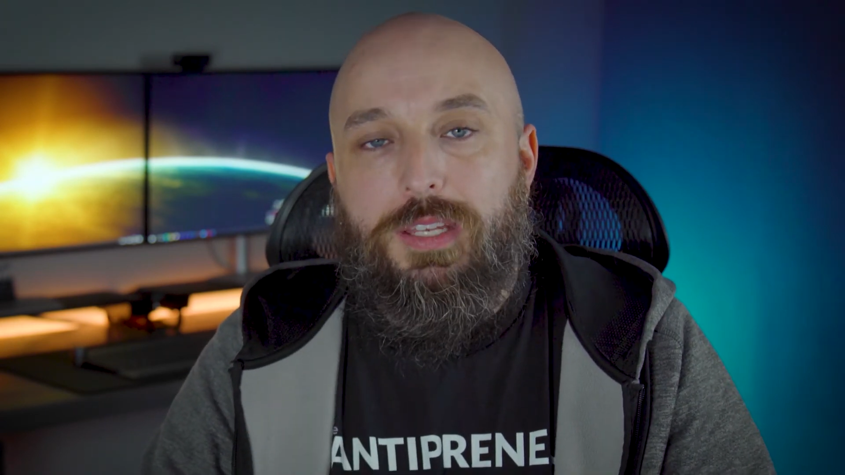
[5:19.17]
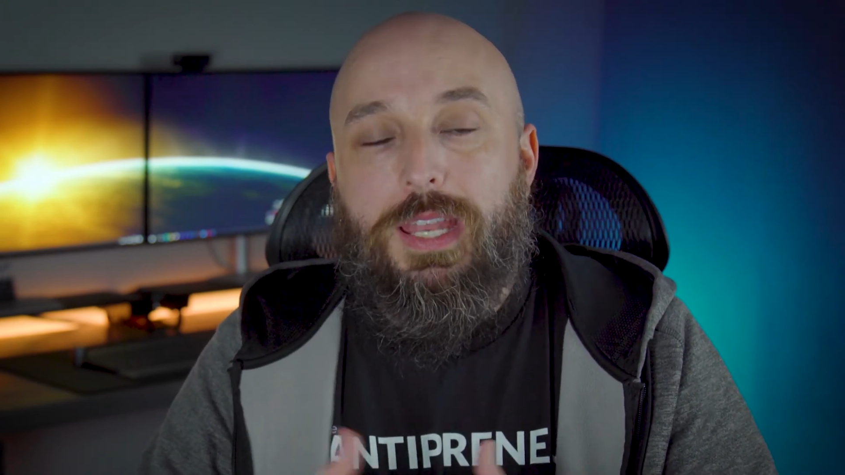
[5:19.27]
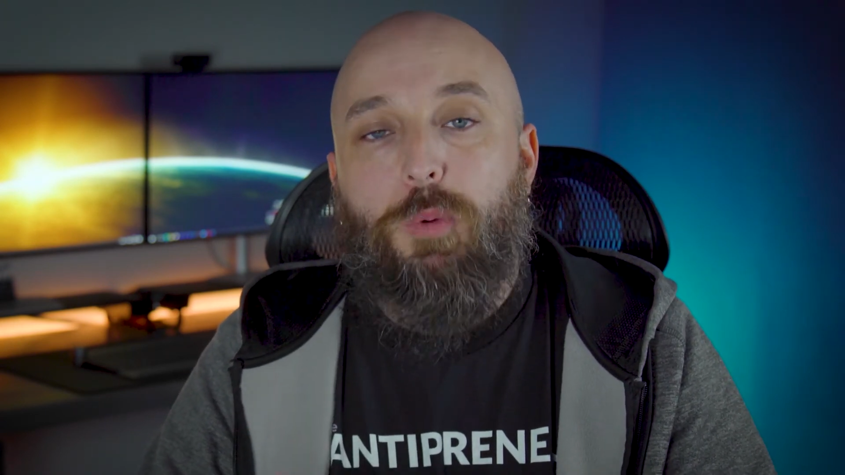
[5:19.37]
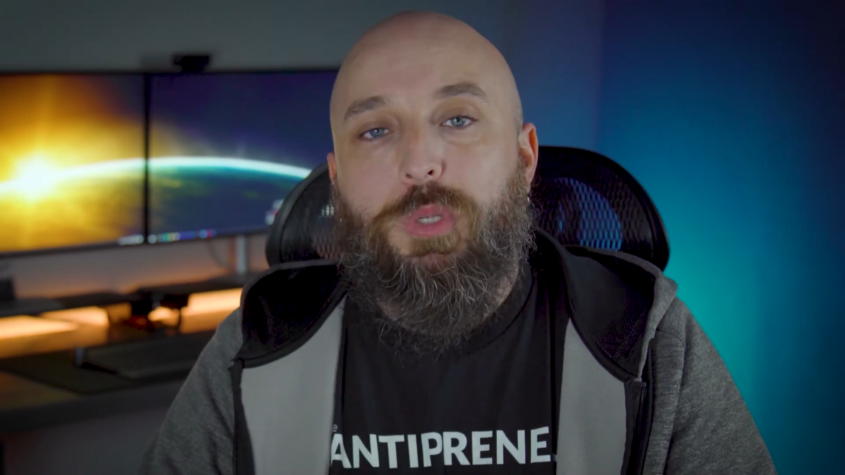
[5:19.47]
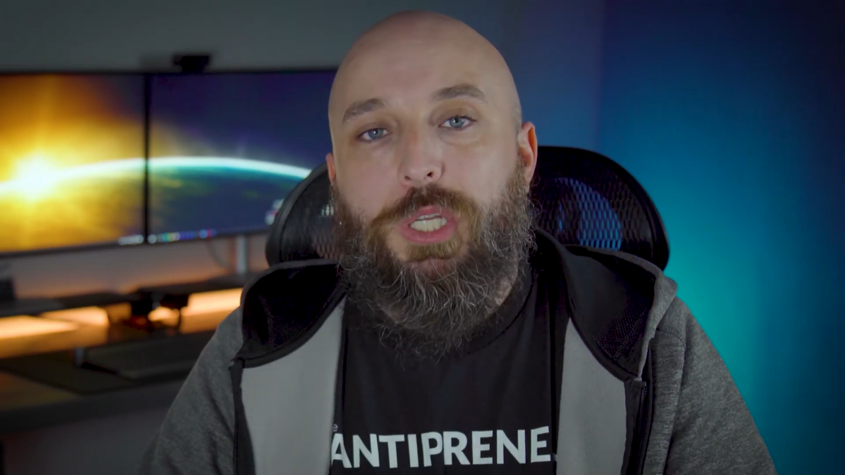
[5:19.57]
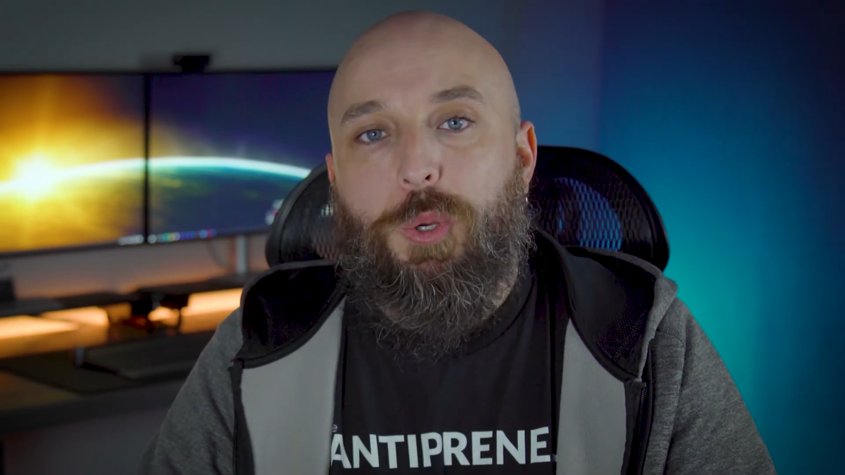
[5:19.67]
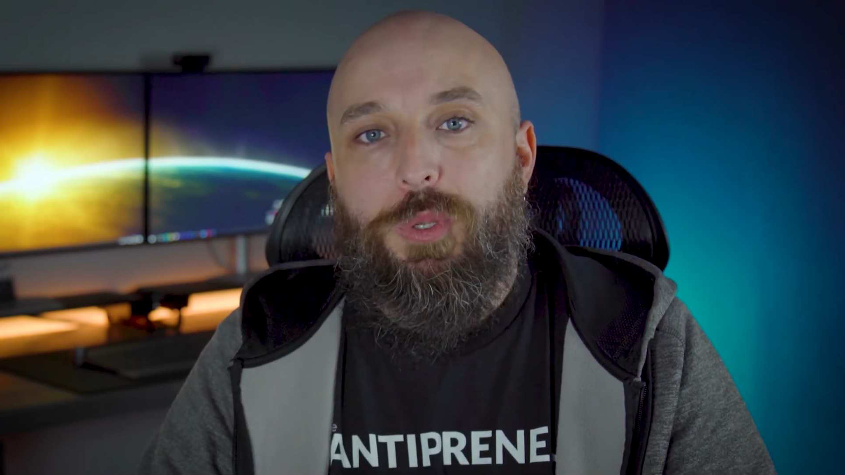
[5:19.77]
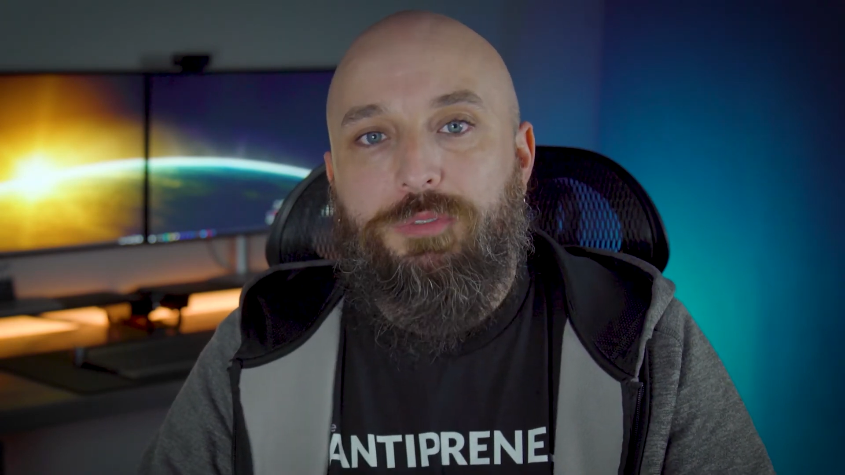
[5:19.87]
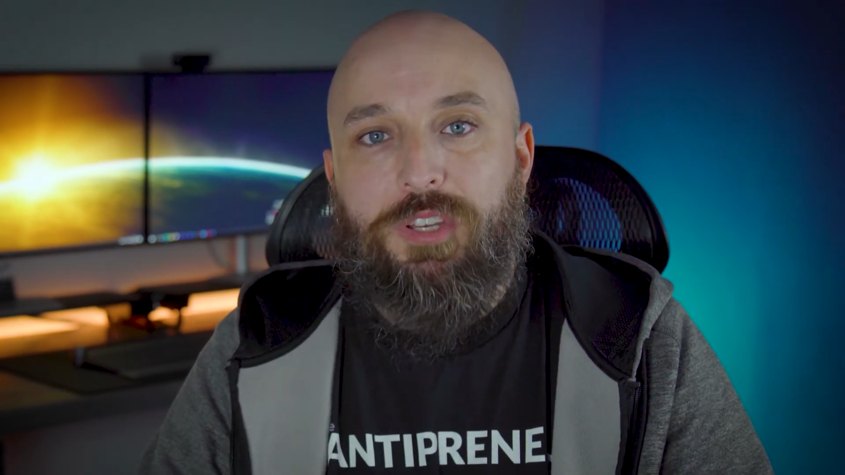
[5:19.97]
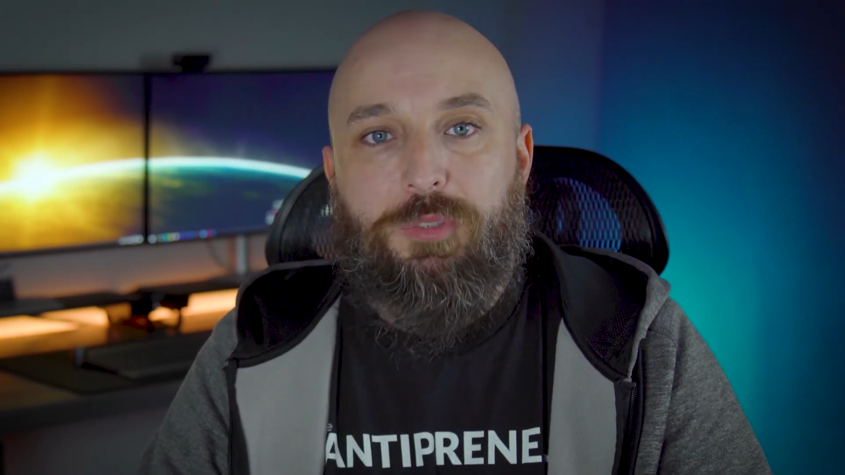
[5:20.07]
Now when you go
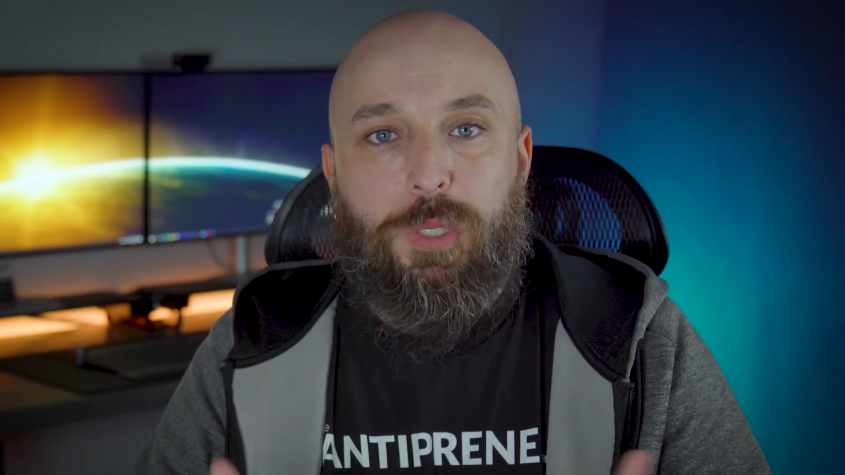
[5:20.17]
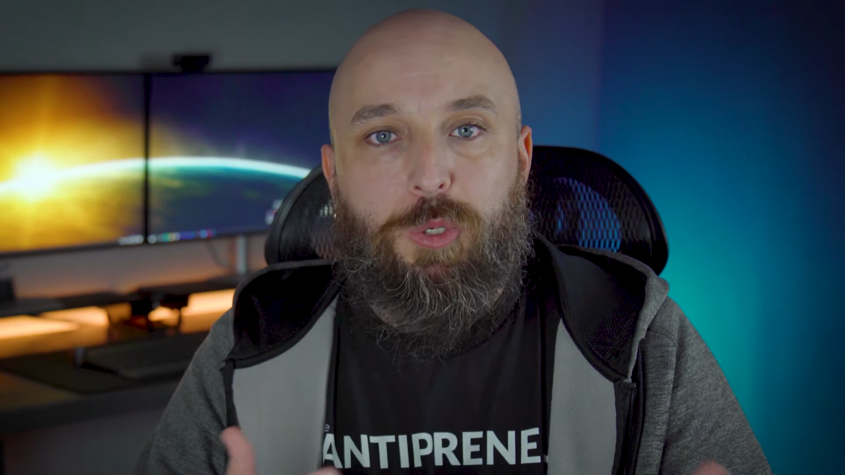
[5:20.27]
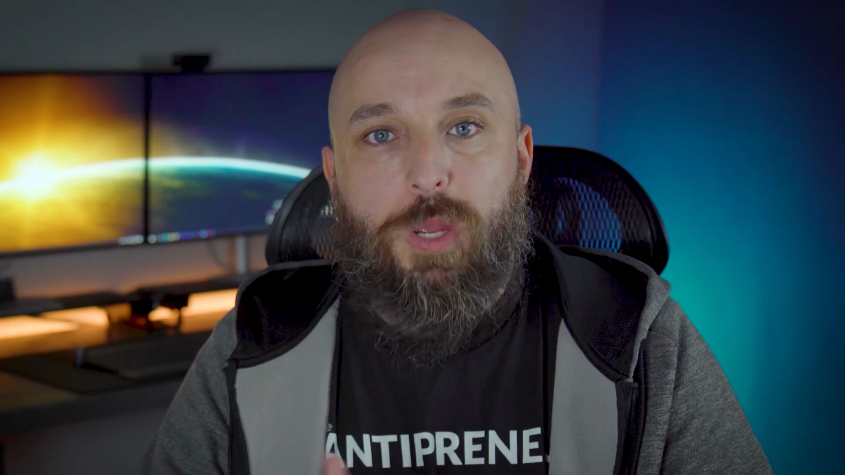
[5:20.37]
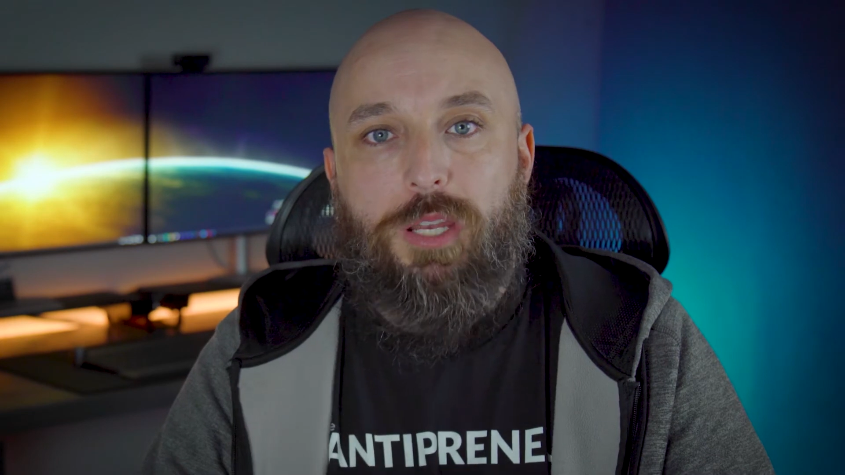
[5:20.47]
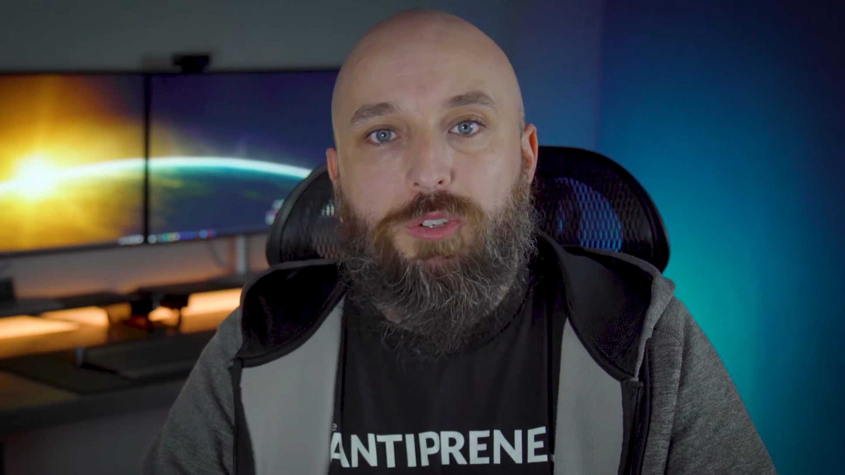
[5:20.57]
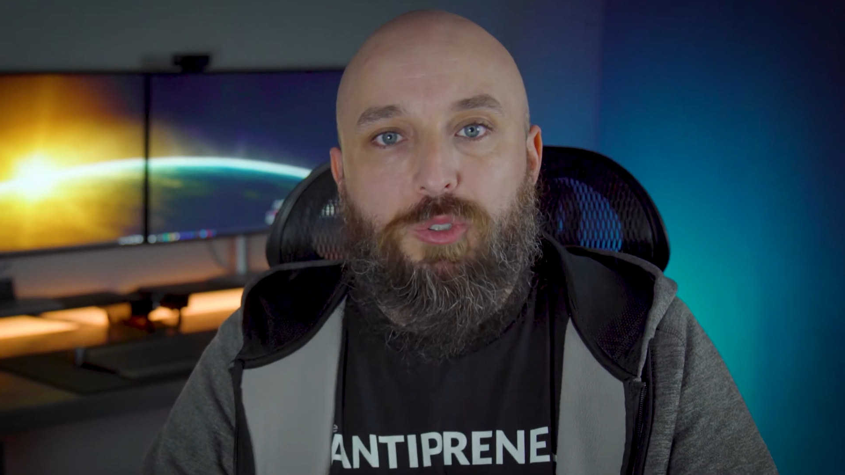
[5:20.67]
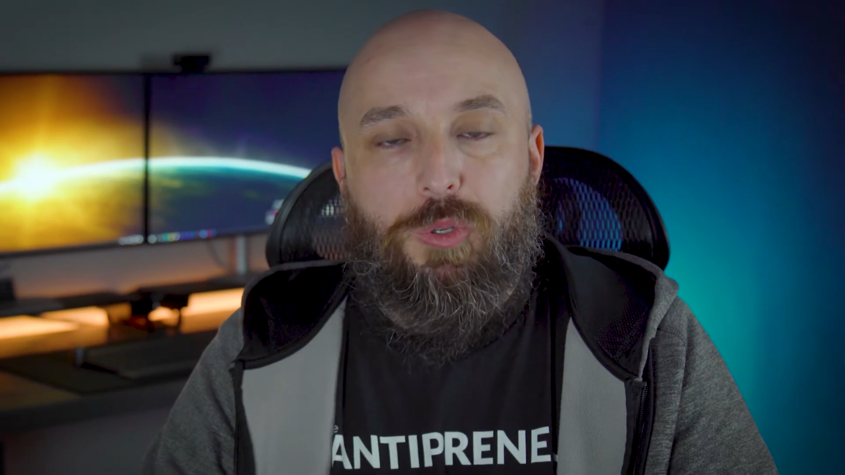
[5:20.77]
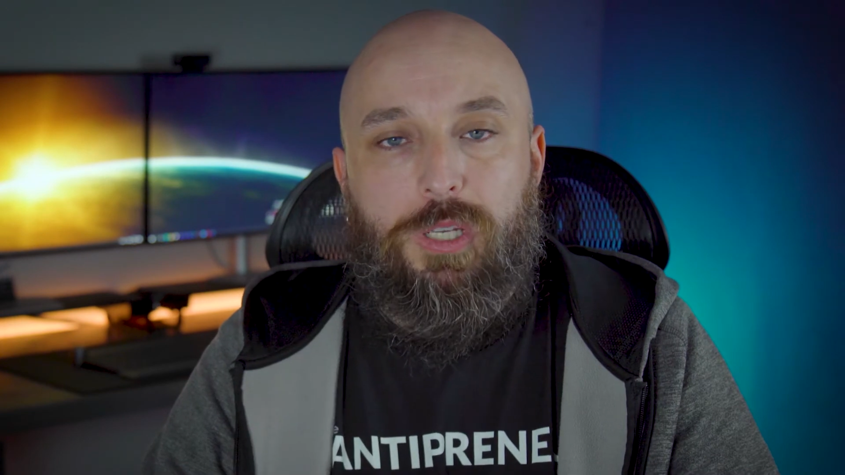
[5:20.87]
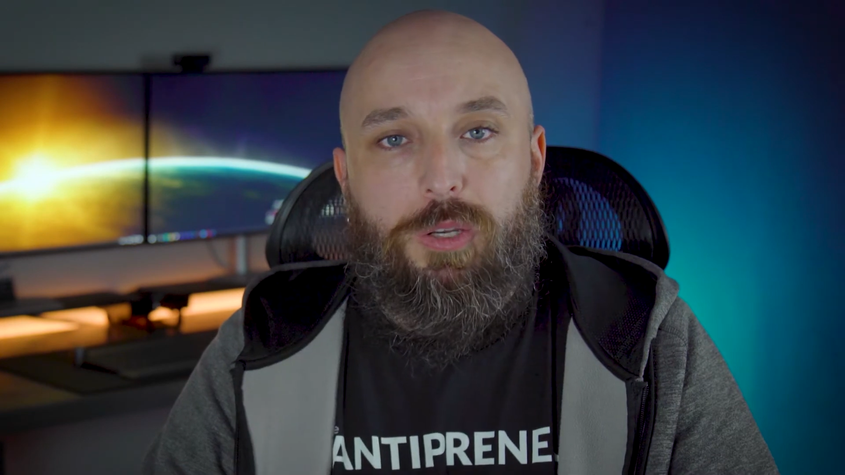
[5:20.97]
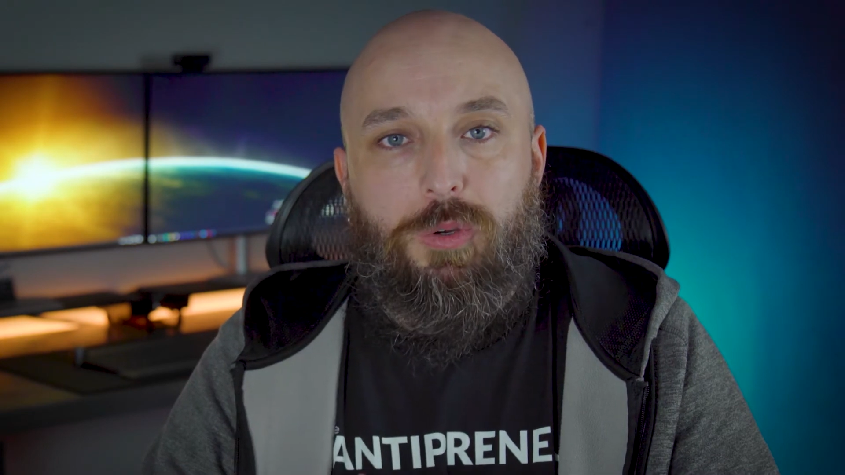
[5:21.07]
into Facebook Creator
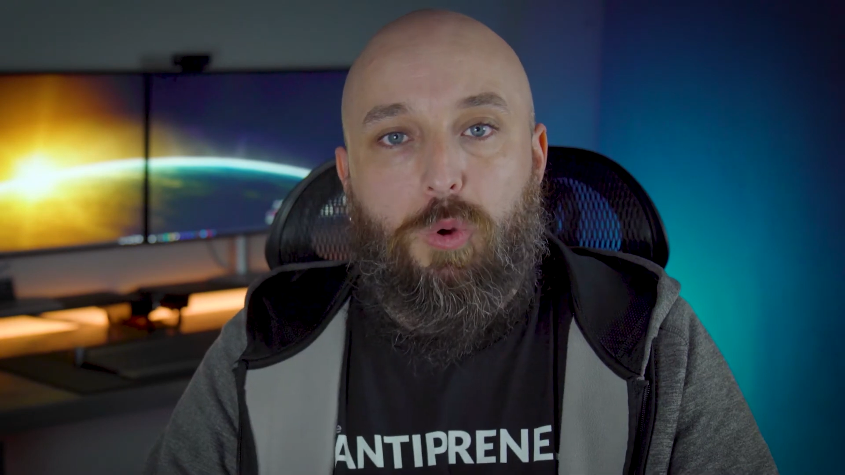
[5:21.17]
Studio